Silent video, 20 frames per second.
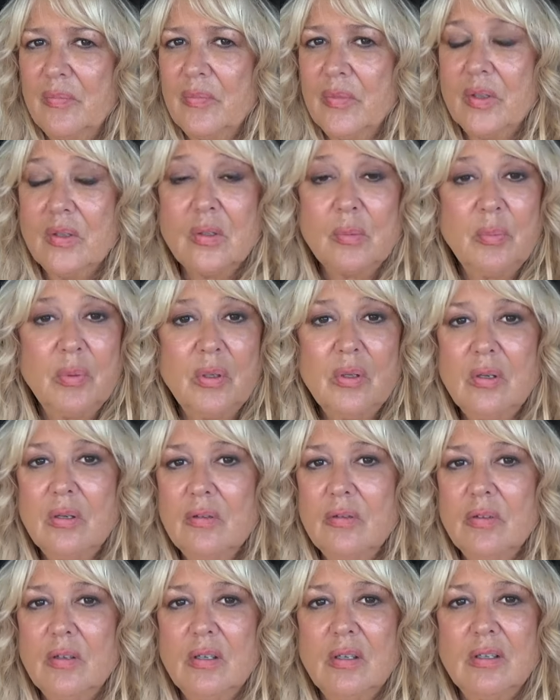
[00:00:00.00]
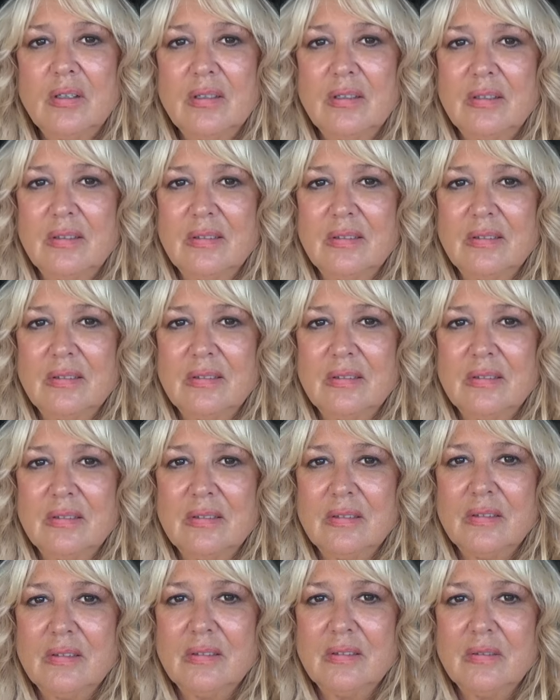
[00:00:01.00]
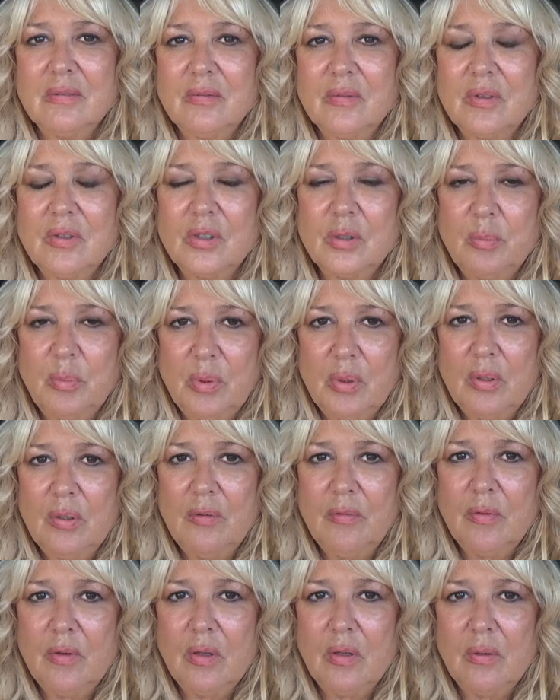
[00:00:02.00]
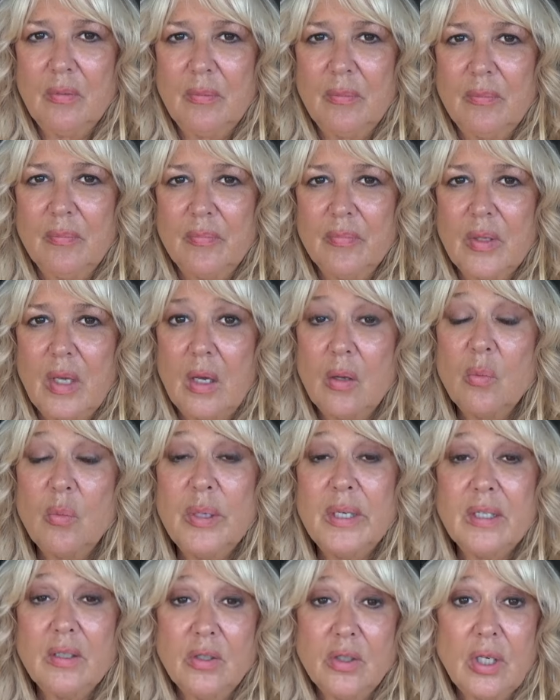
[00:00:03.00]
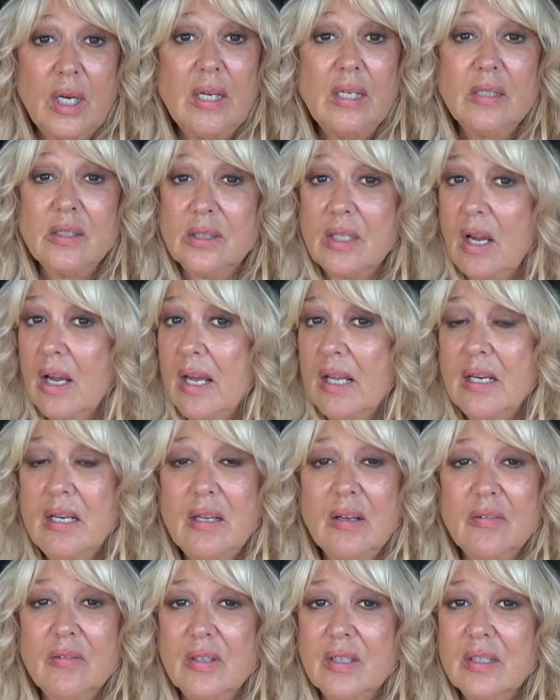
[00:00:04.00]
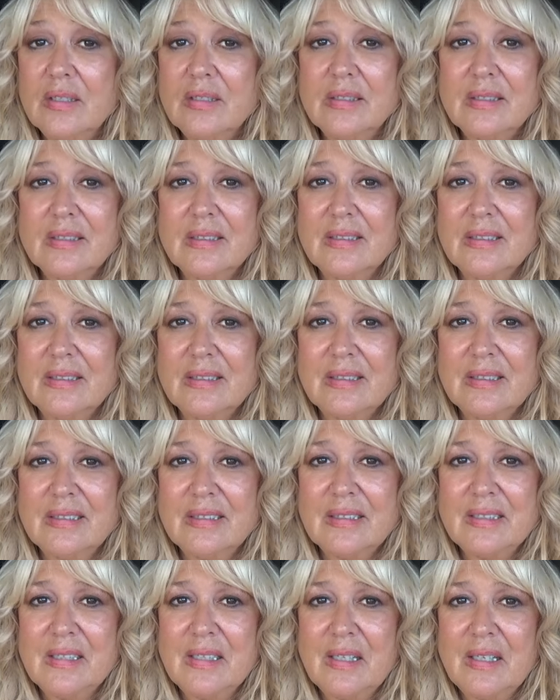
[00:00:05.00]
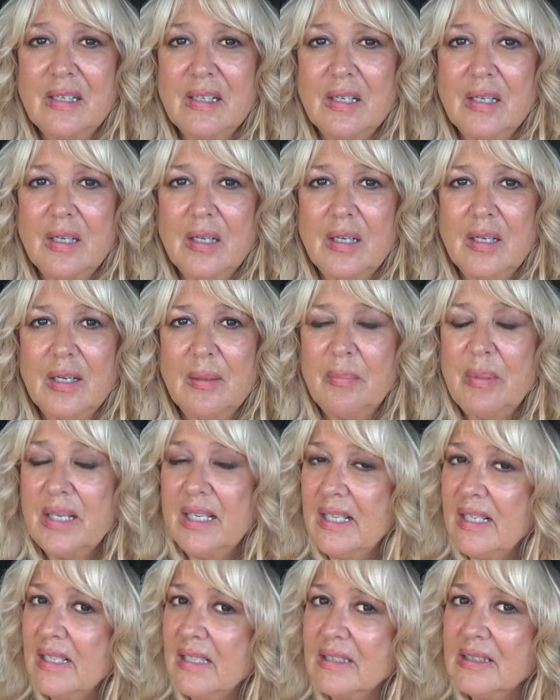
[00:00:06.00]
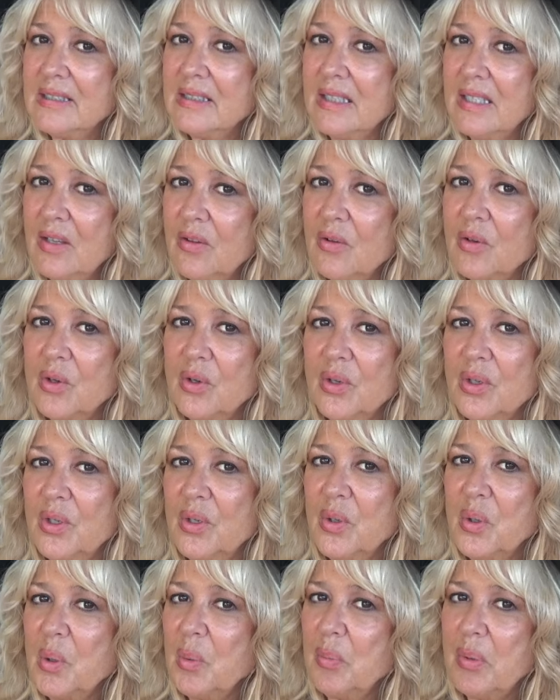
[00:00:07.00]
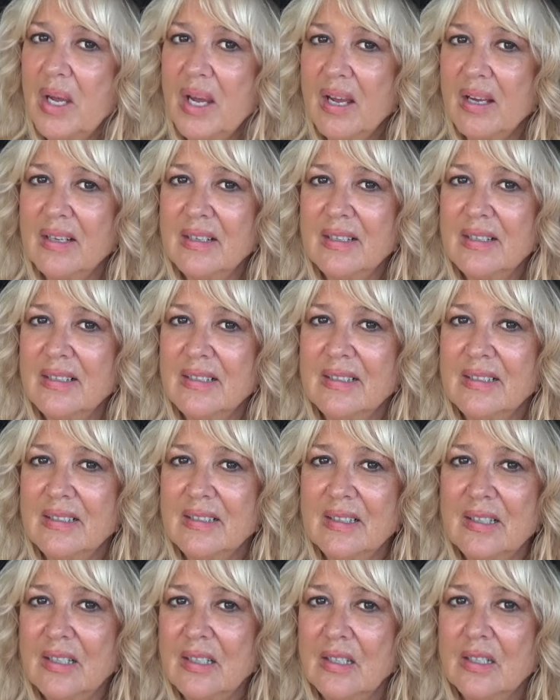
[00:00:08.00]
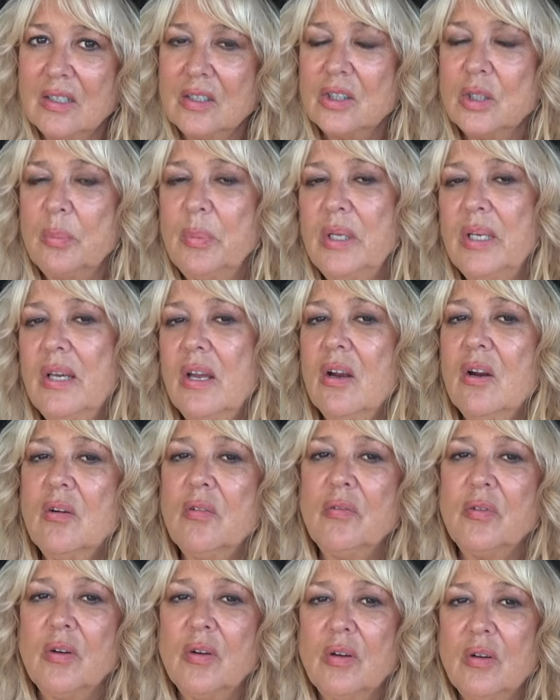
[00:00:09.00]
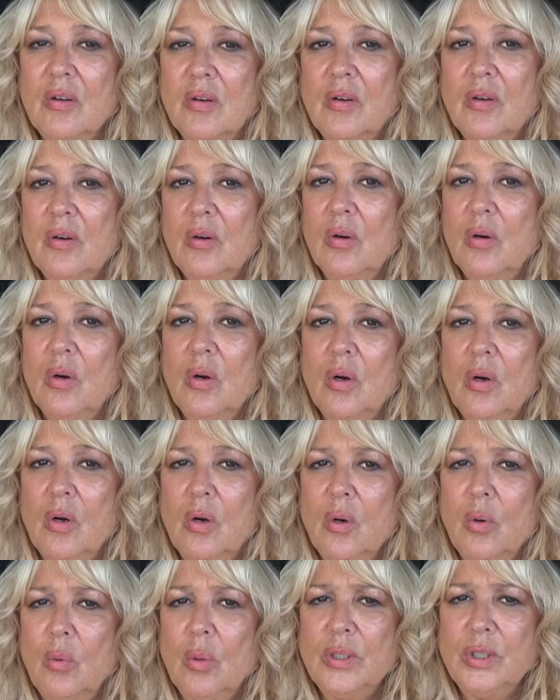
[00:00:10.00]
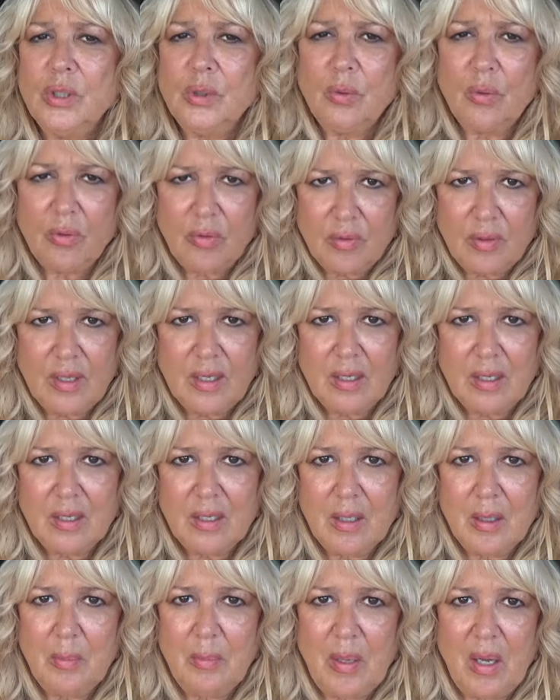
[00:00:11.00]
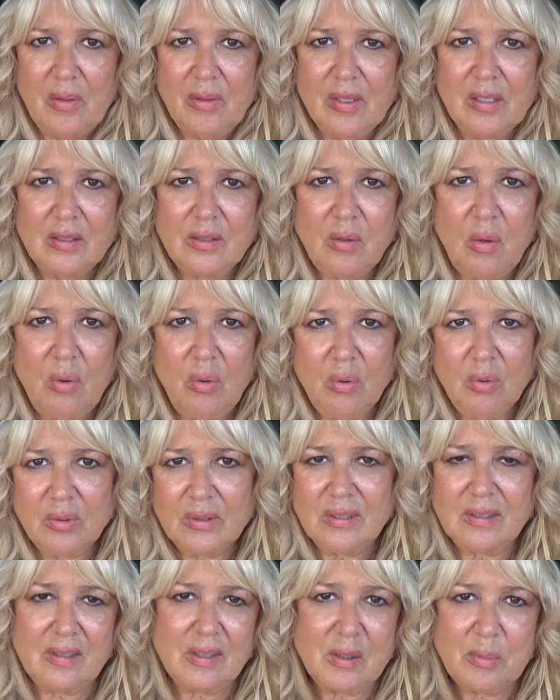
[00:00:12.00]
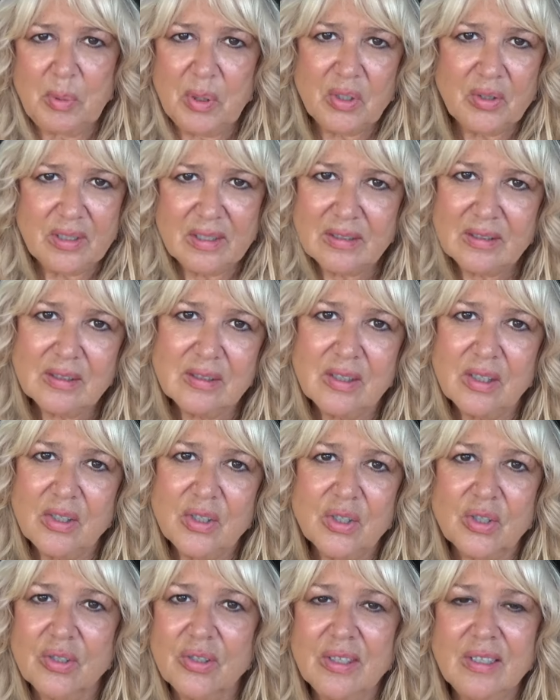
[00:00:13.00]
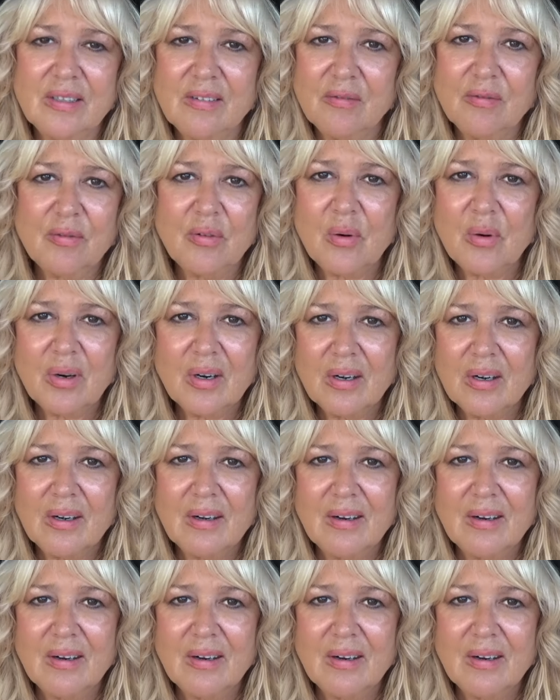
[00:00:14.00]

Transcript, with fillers: It's beautiful. It's beautiful. And we can change any of it. But it is neither good nor bad. So be careful what you think about this whole experience that you're in for.